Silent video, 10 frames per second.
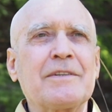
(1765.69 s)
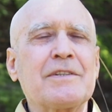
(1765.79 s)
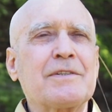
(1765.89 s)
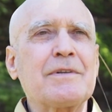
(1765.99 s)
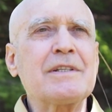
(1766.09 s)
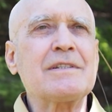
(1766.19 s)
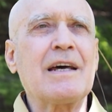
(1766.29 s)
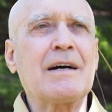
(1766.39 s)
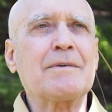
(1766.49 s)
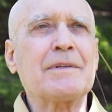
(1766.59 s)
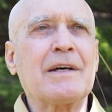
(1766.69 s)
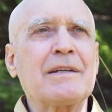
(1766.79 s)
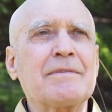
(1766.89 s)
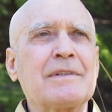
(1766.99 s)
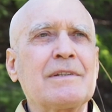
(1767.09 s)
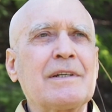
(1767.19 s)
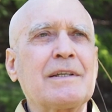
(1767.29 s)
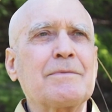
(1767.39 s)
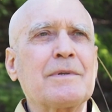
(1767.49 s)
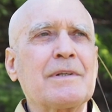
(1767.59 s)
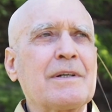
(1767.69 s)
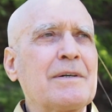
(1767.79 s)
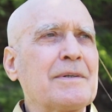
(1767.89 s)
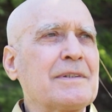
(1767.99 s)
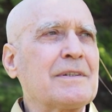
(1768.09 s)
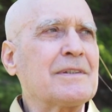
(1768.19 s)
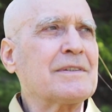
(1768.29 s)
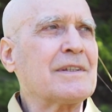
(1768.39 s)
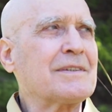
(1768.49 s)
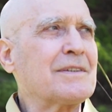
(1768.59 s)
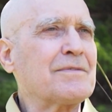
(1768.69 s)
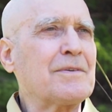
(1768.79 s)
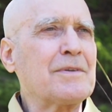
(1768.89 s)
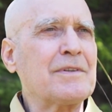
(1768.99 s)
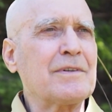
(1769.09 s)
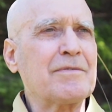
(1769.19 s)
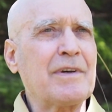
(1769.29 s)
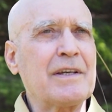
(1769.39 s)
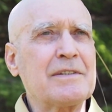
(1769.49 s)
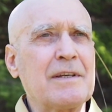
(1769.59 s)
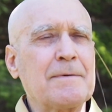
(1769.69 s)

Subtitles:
the streets now without even looking where they're going. They just got their phone in their face.